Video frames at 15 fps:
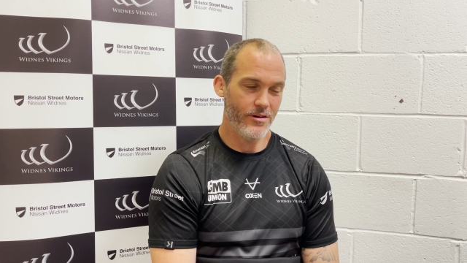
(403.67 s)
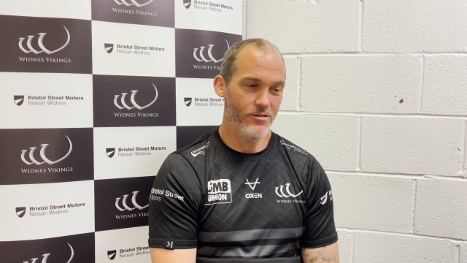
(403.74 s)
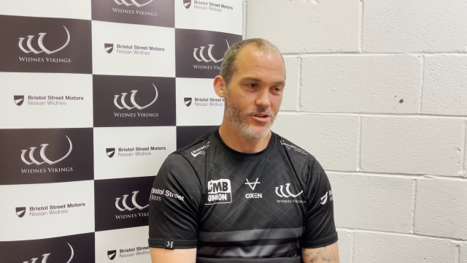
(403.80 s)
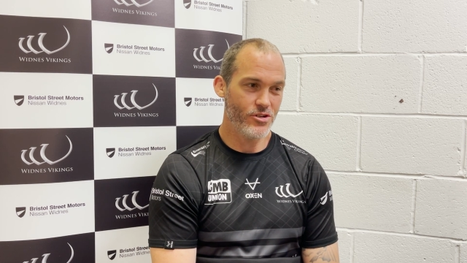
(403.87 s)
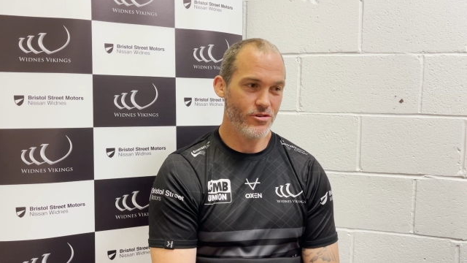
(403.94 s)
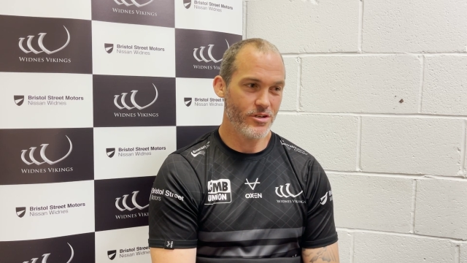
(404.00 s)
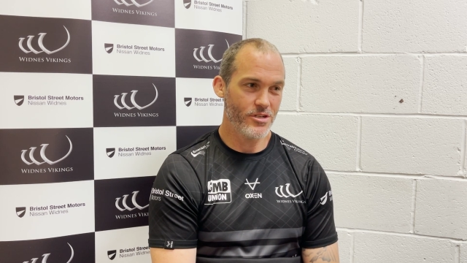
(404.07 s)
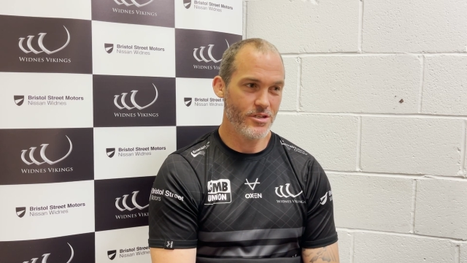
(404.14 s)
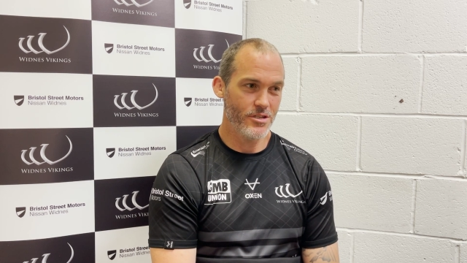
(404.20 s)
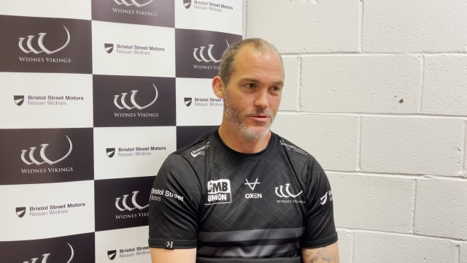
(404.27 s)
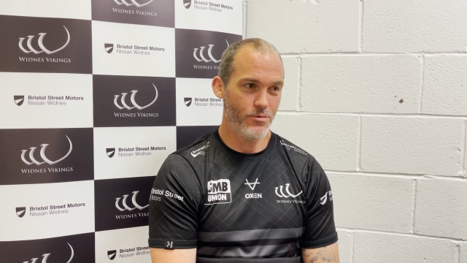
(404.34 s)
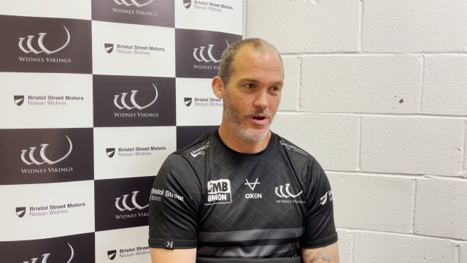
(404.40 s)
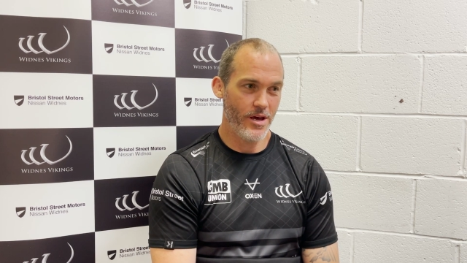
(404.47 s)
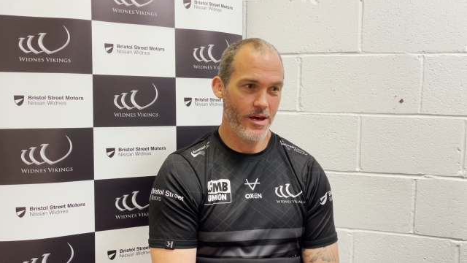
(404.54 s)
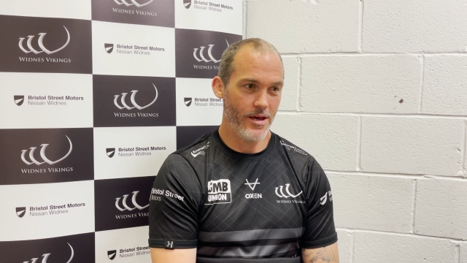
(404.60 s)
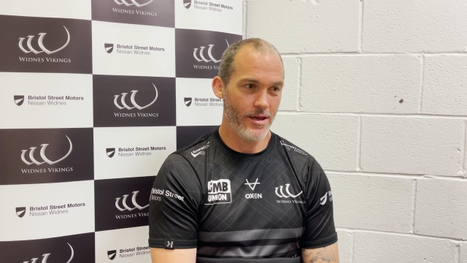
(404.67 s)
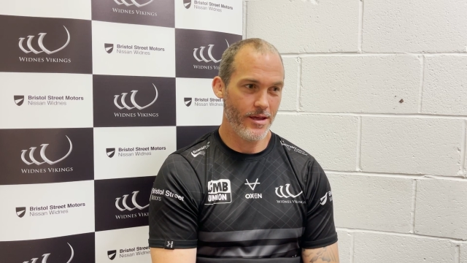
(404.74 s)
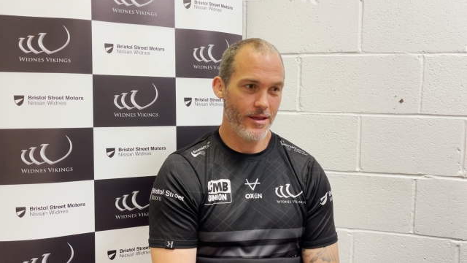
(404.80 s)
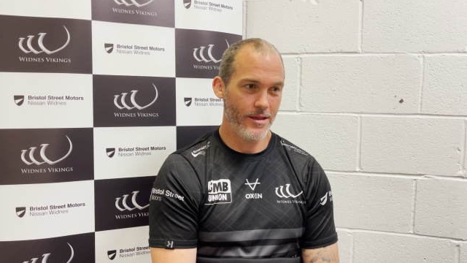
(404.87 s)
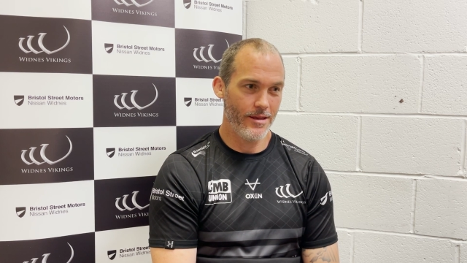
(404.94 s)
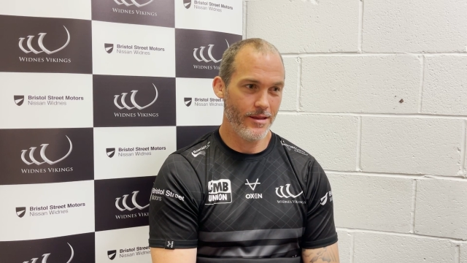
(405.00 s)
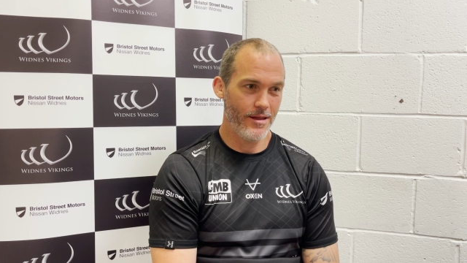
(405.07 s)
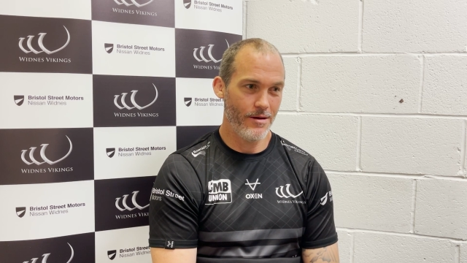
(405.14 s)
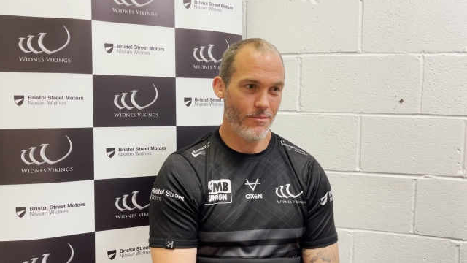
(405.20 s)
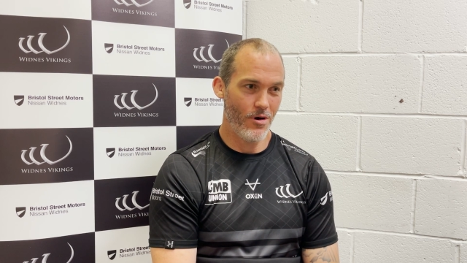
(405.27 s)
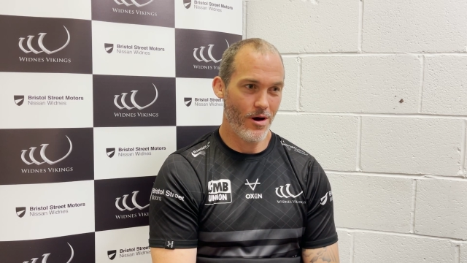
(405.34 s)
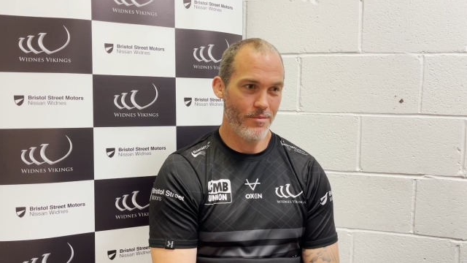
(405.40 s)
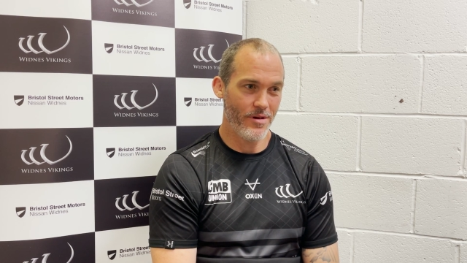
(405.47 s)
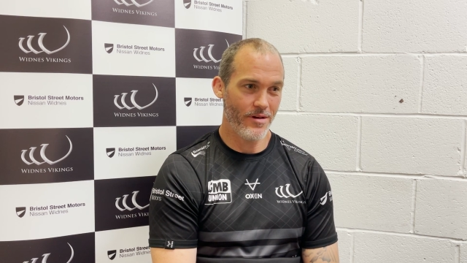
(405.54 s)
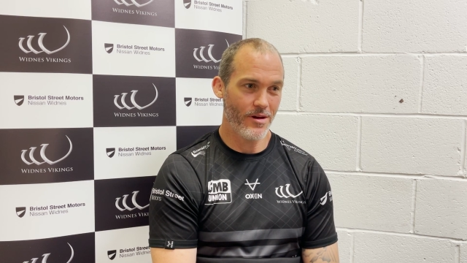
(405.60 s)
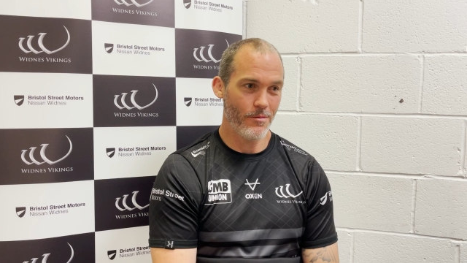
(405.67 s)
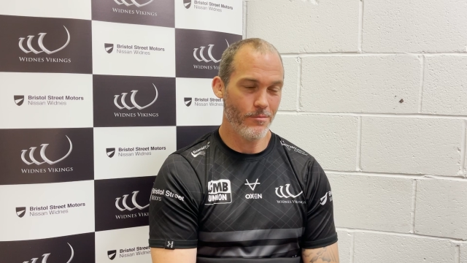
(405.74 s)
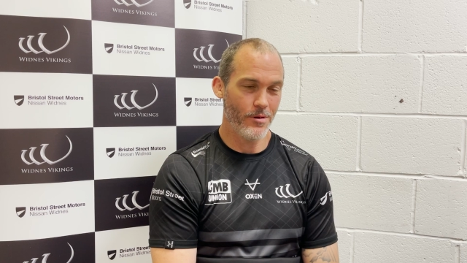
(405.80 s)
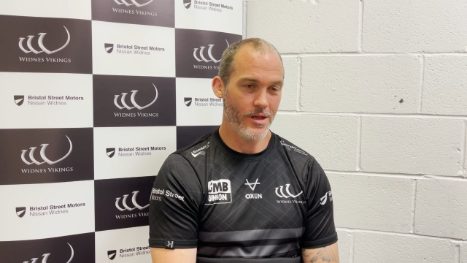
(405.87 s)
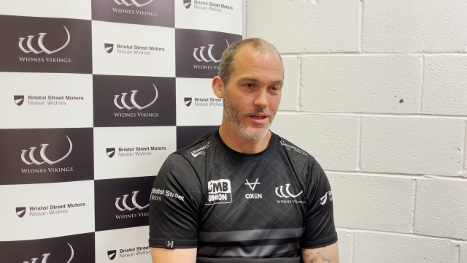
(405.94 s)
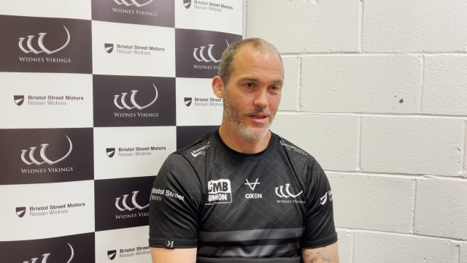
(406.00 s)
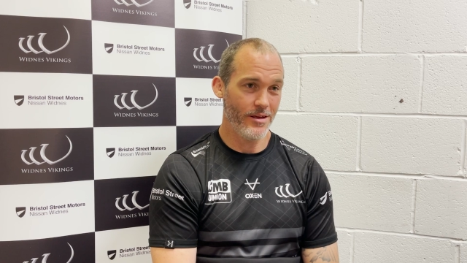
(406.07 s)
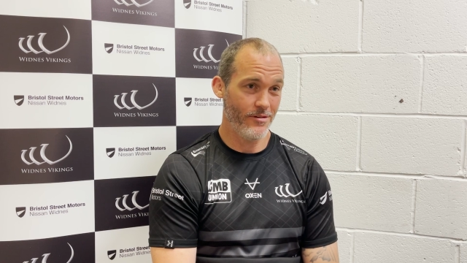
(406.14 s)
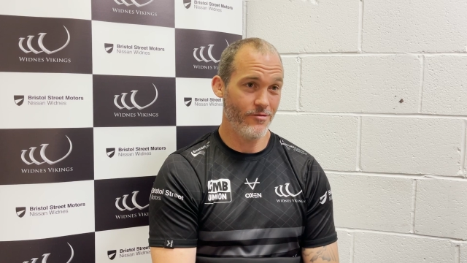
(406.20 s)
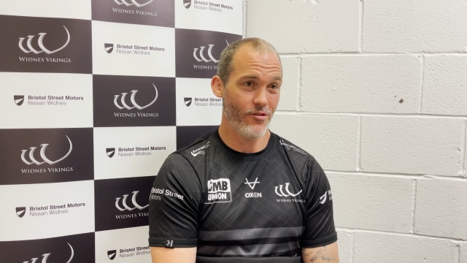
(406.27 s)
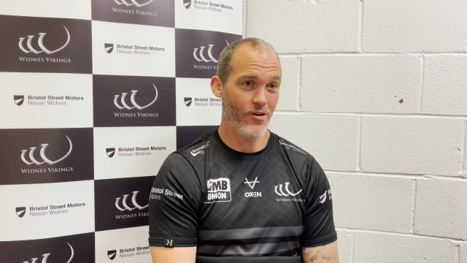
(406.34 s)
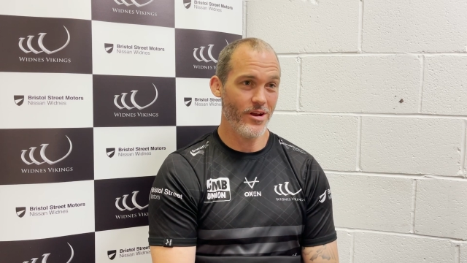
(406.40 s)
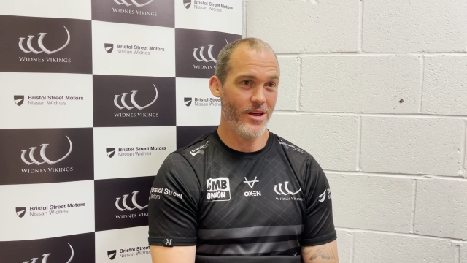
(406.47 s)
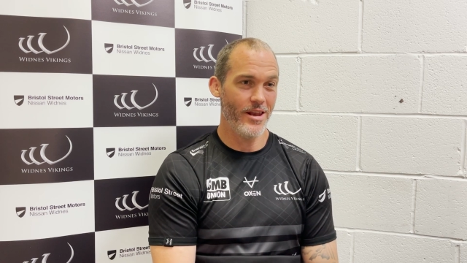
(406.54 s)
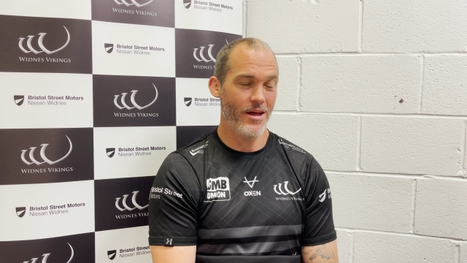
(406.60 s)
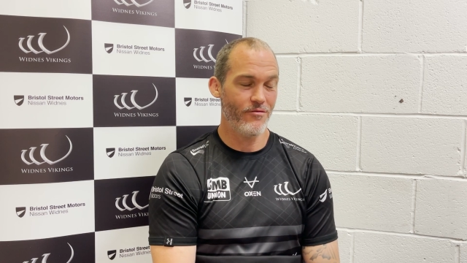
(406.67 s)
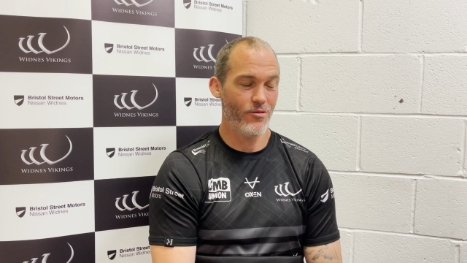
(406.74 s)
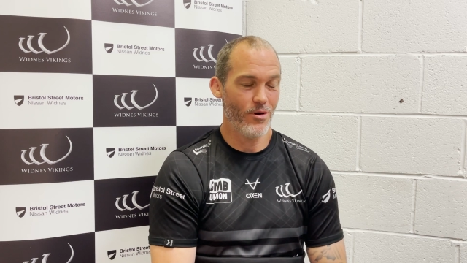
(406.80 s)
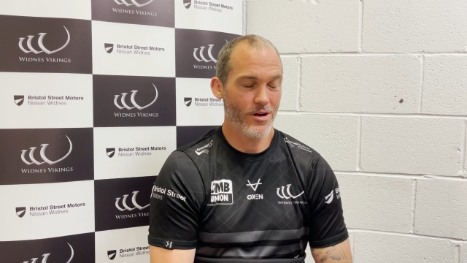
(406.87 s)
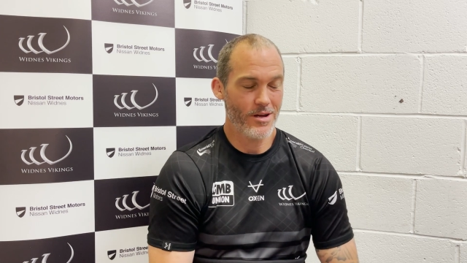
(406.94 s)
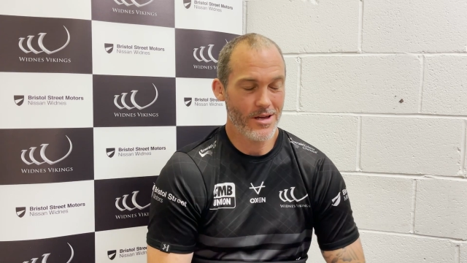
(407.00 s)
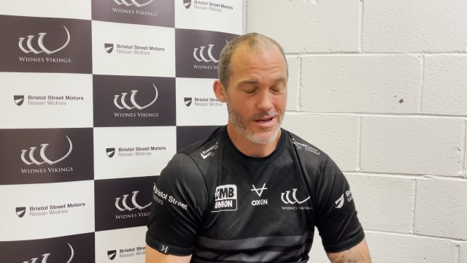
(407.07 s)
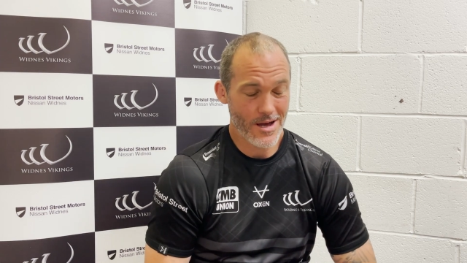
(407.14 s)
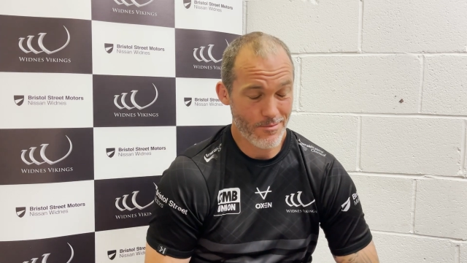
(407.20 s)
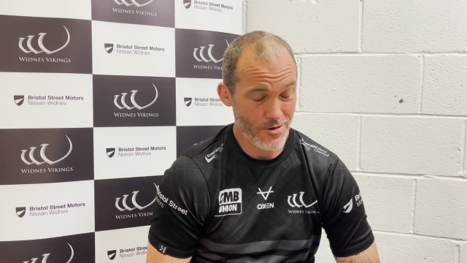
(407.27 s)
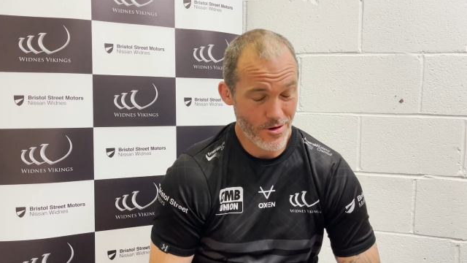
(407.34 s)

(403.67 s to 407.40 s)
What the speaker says: the restrictions where it might be completely free and everyone can come.